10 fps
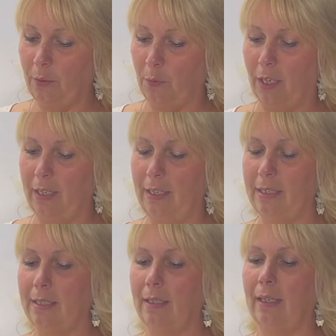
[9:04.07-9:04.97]

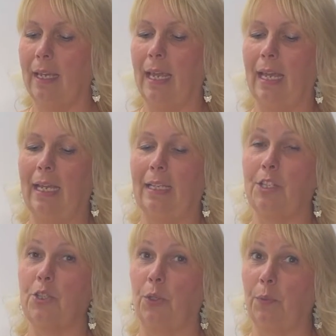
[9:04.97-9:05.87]
was and
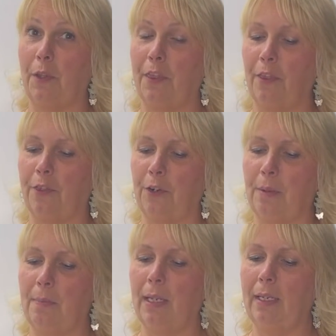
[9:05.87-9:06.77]
sold it within 30
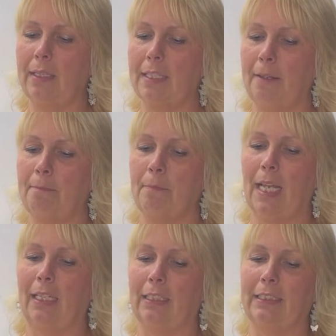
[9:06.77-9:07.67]
minutes.
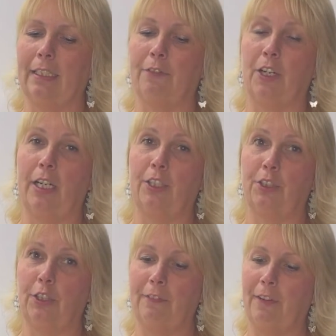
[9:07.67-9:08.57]
I listed it for
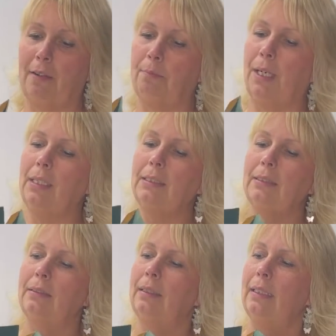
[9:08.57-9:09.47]
135 bucks.
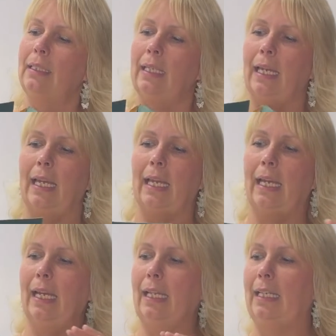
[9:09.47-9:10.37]

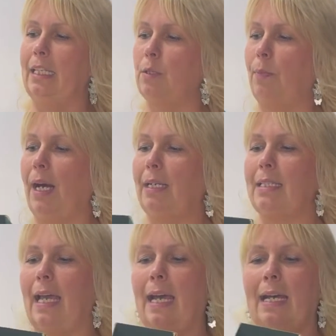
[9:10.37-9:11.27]
And this box
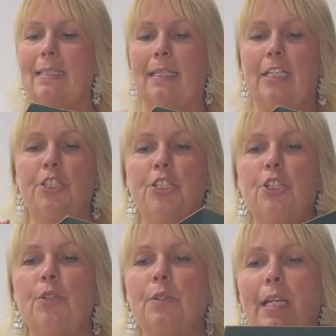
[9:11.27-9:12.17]
has
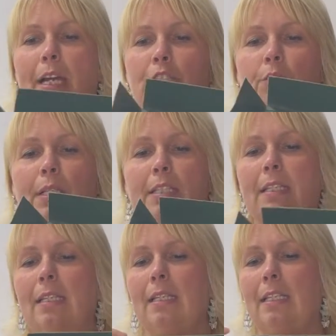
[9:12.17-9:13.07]
issues. As you can
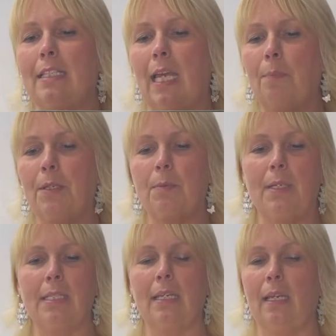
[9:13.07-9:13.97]
see, the tape is
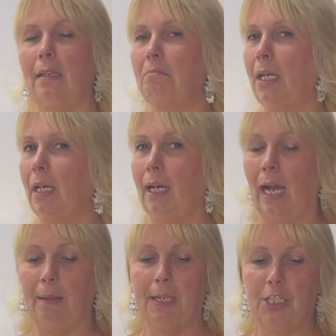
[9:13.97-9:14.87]
missing.
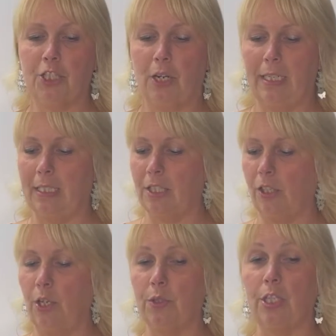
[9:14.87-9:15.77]
I made sure I
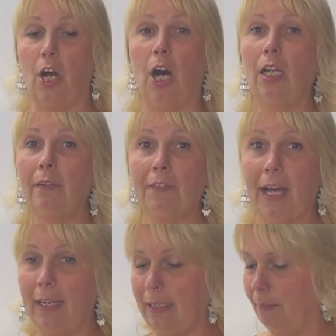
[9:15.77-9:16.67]
disclosed all of
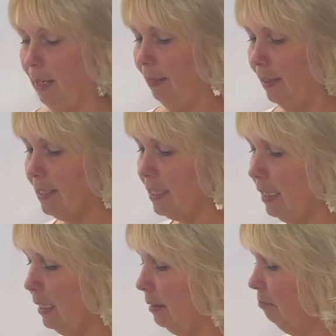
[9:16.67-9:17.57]
that in my
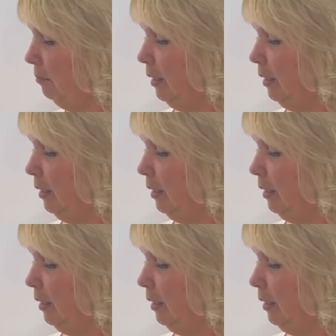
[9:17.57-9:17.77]
listing.